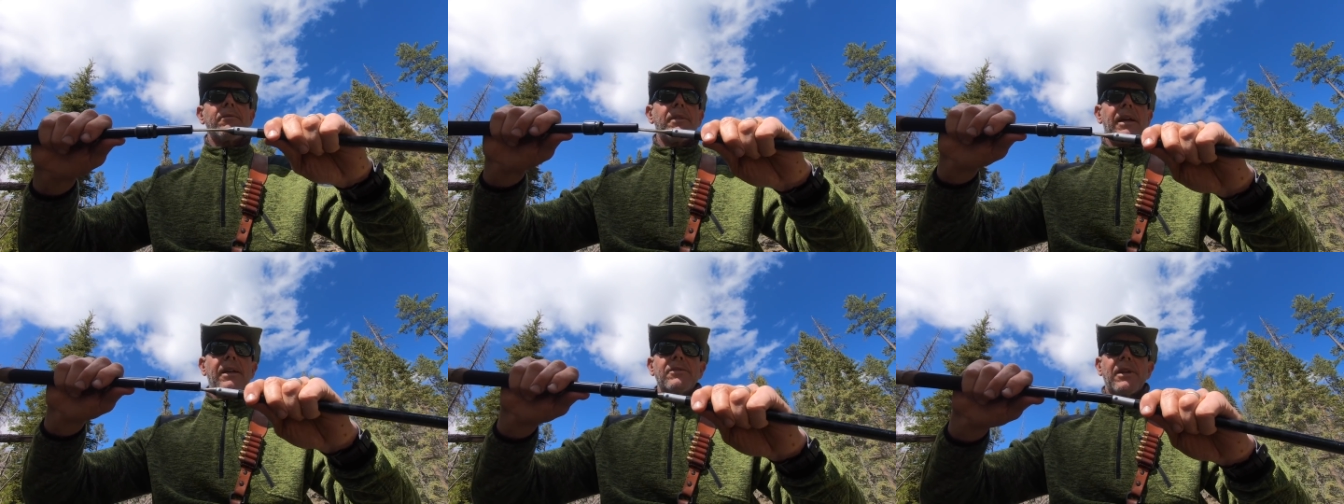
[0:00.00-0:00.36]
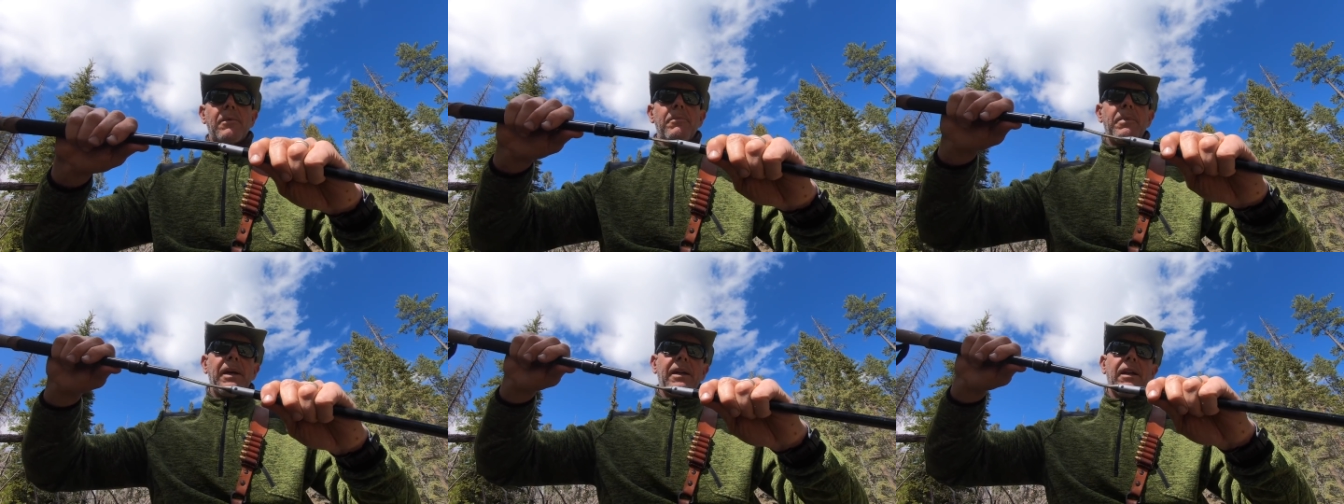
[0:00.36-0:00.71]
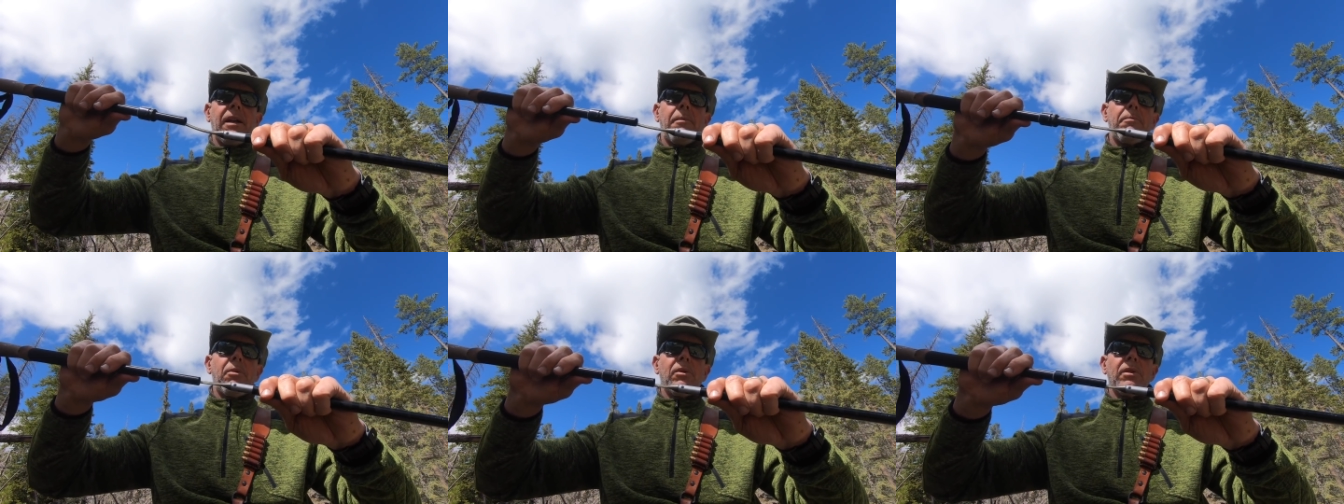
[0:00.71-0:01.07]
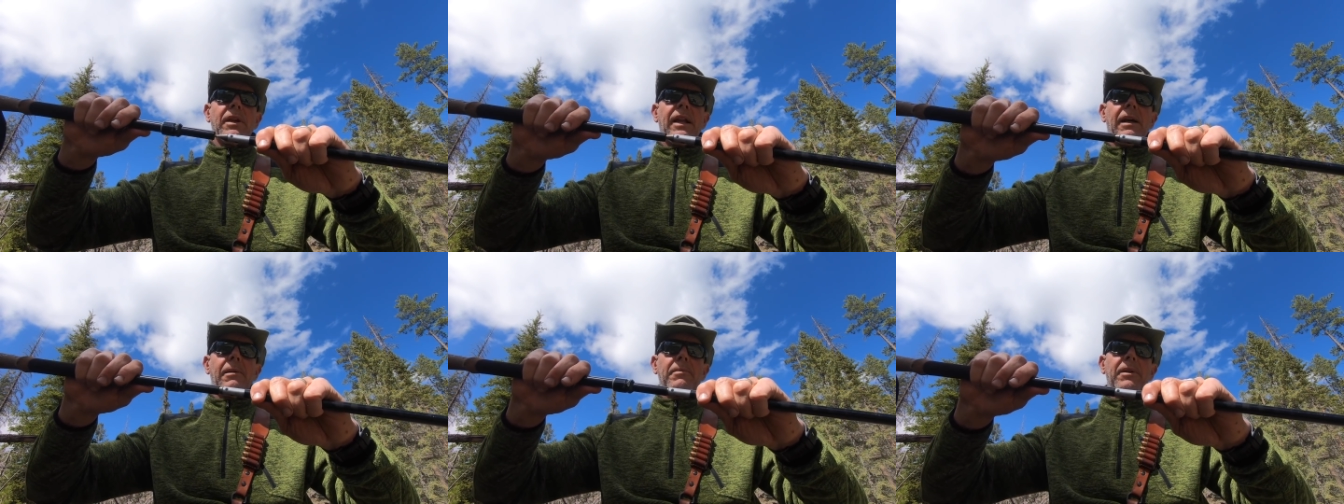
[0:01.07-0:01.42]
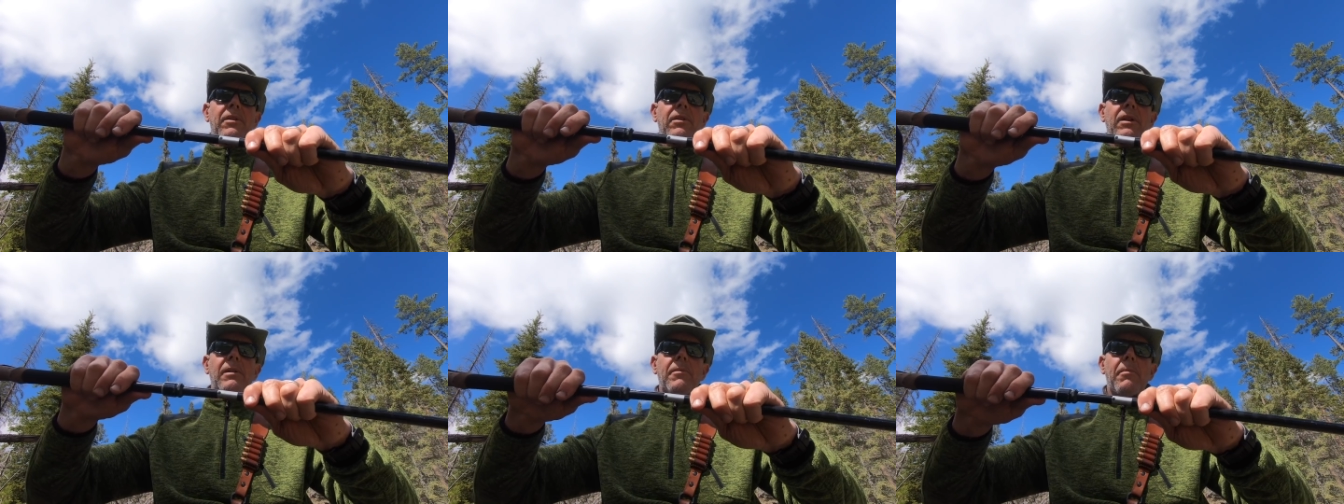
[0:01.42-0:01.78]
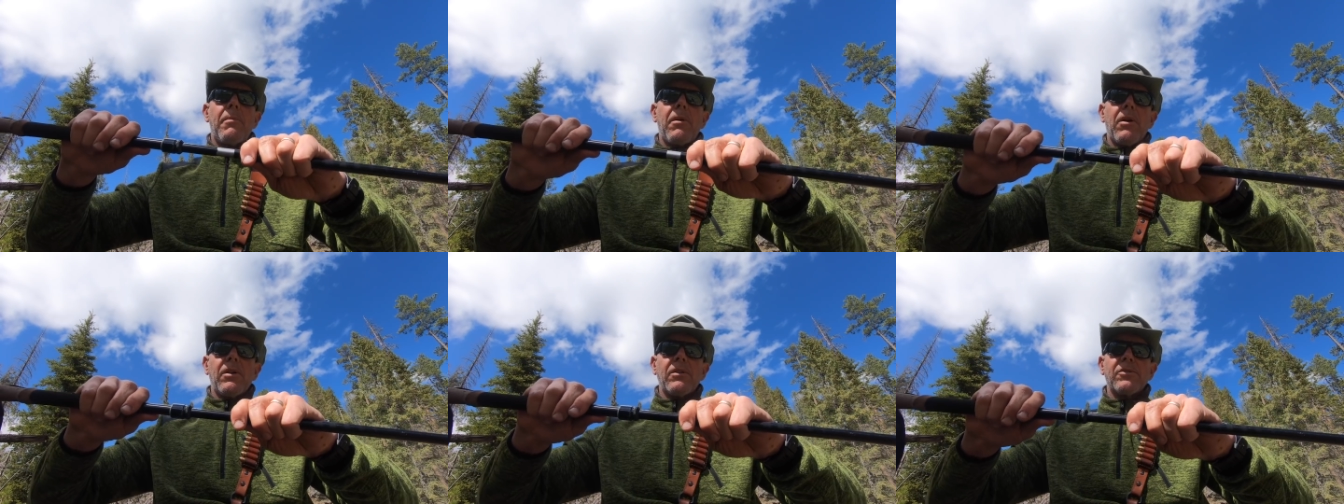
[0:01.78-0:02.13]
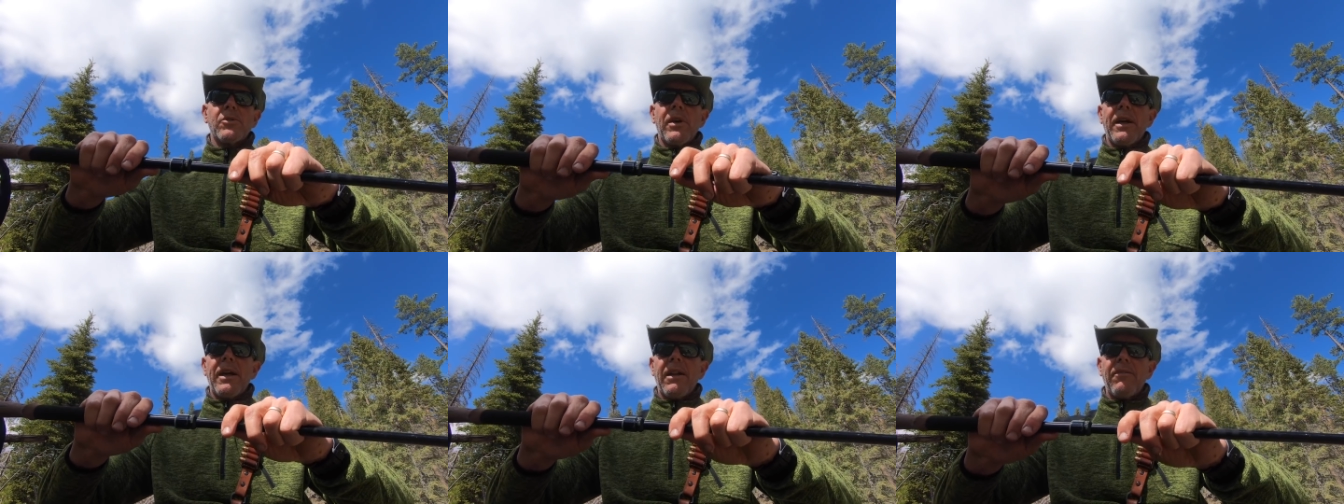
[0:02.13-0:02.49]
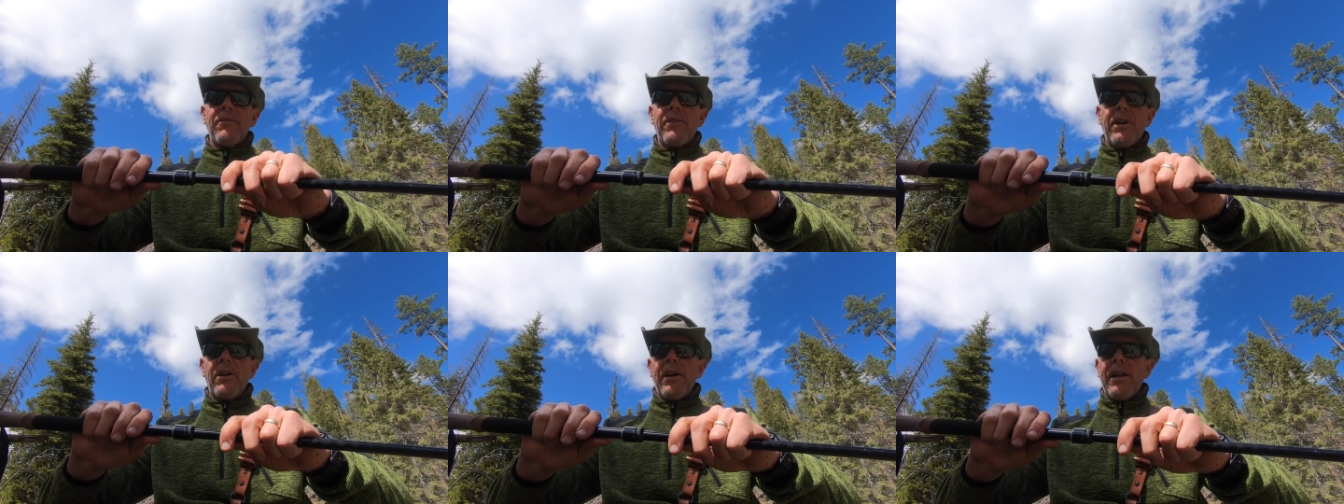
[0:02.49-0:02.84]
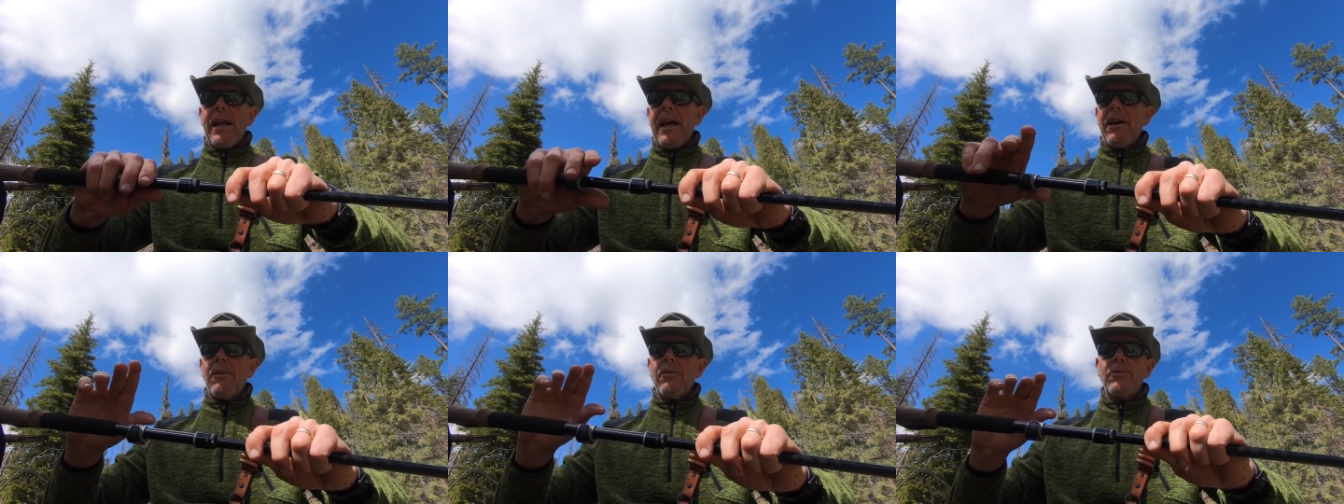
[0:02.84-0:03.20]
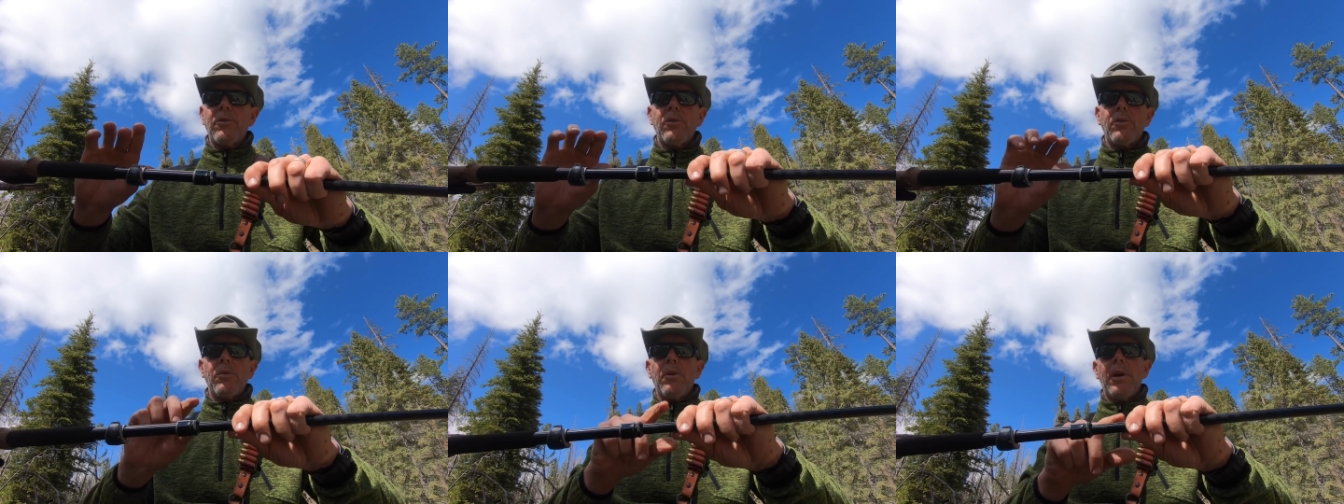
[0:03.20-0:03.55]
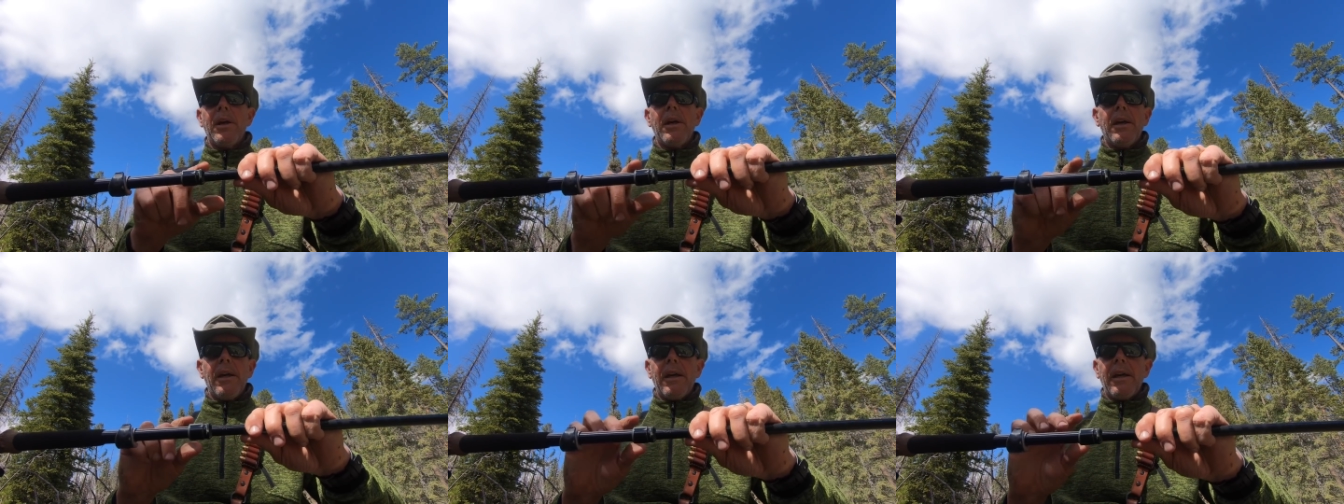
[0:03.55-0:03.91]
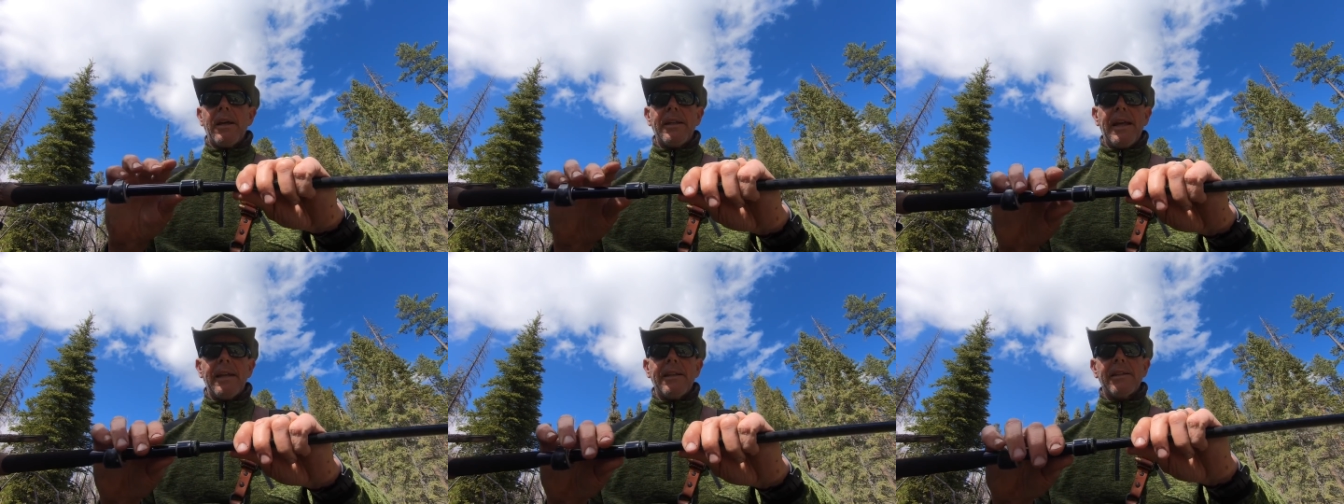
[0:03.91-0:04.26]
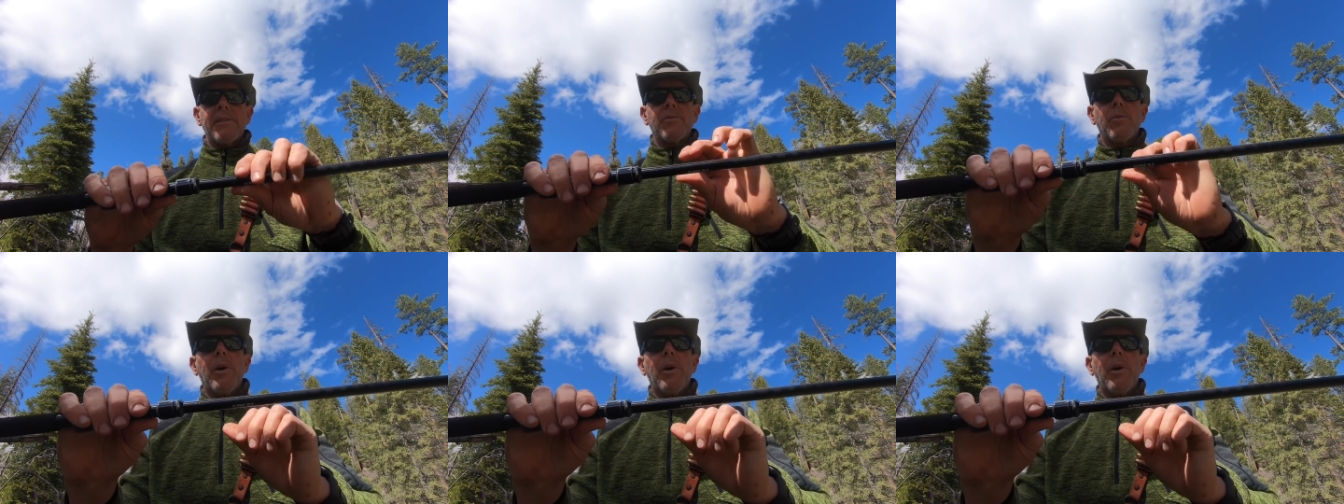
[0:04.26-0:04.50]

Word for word: As I pick it up, pull it up, it'll come apart. So I got to figure out how to connect this.